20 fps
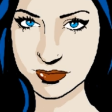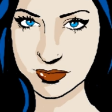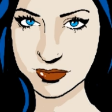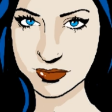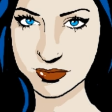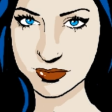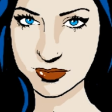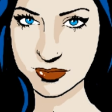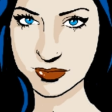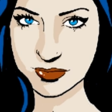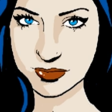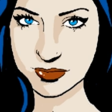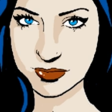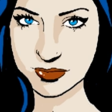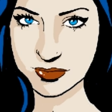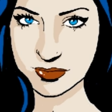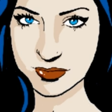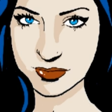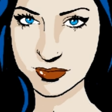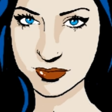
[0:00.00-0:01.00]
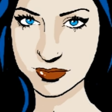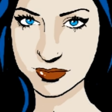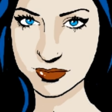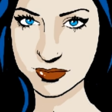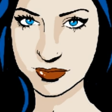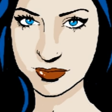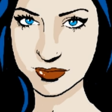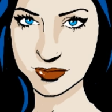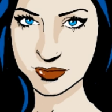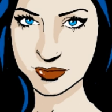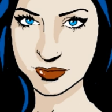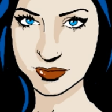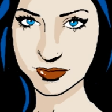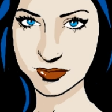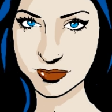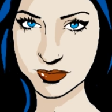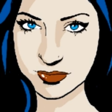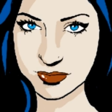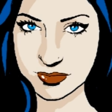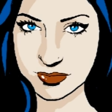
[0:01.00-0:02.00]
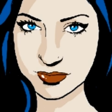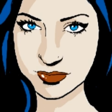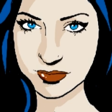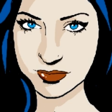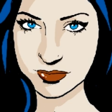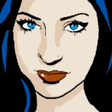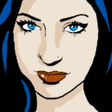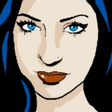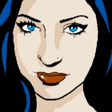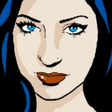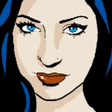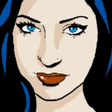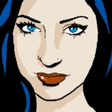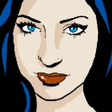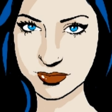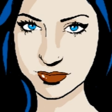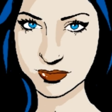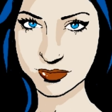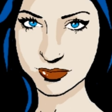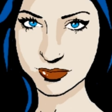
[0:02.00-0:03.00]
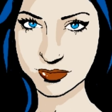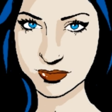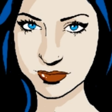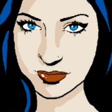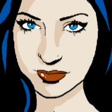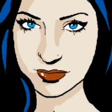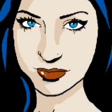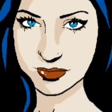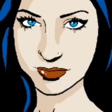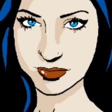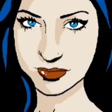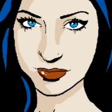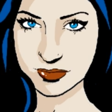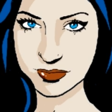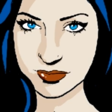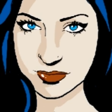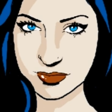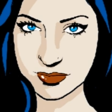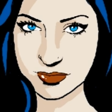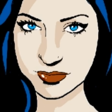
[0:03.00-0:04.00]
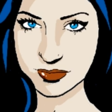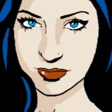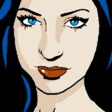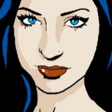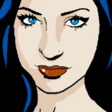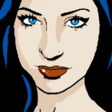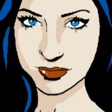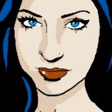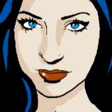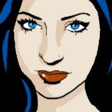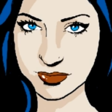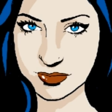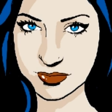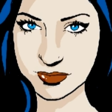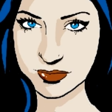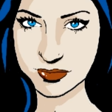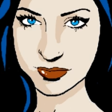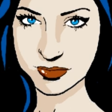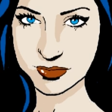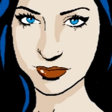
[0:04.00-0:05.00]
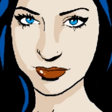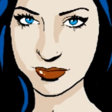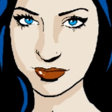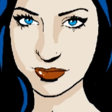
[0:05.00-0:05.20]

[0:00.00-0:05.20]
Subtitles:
(silence)